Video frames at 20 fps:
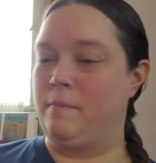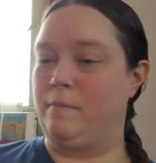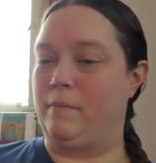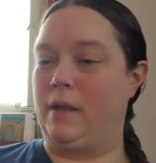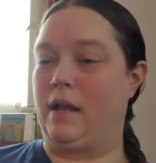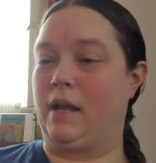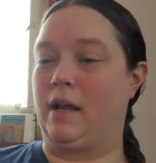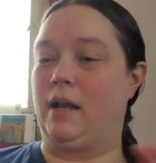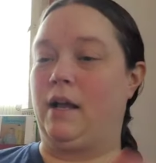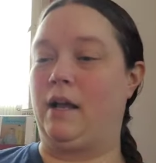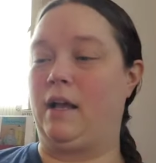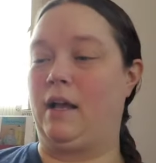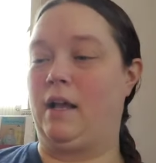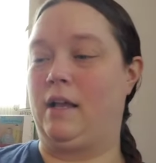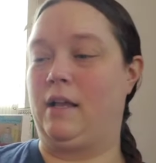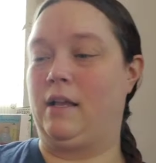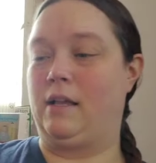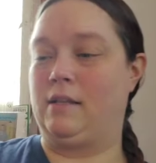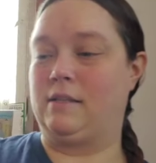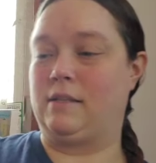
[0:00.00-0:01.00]

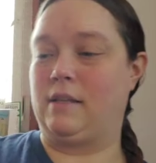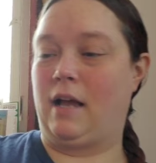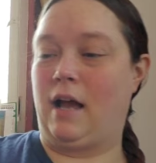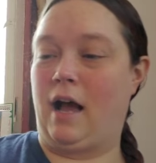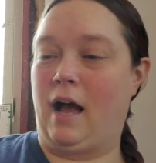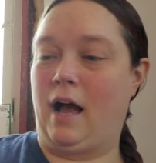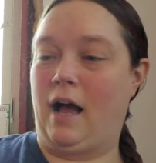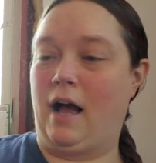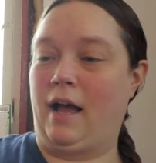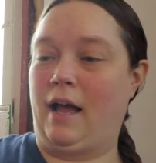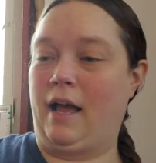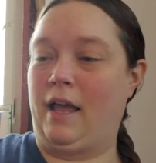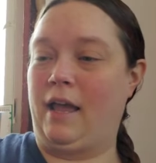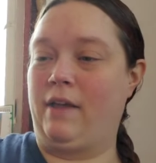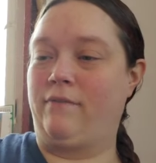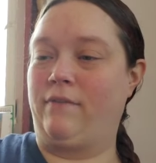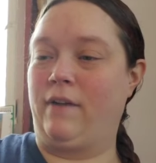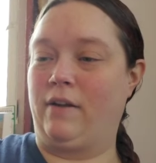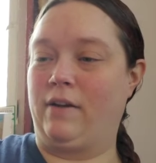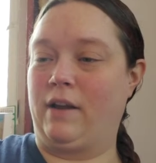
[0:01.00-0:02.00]
Because
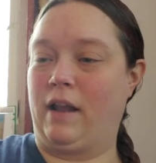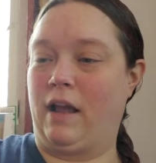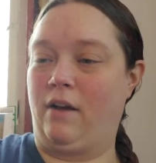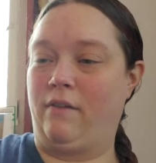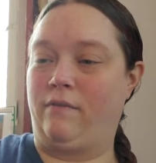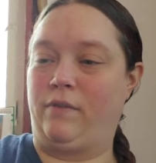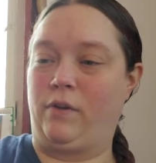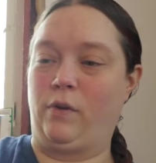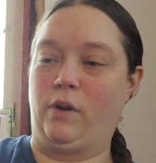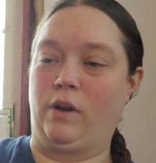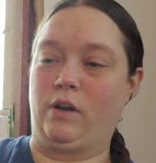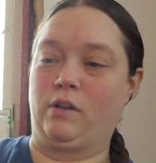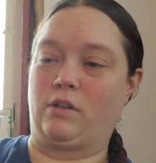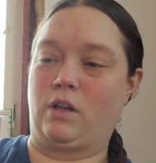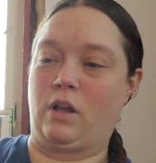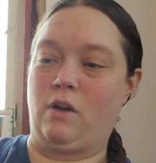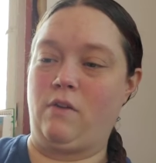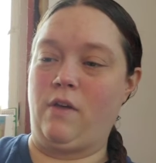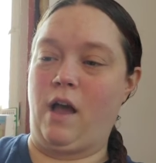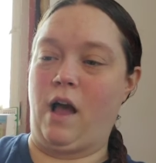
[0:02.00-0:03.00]
I found out a few years
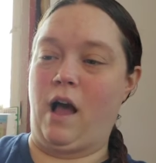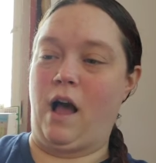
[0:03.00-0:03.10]
ago that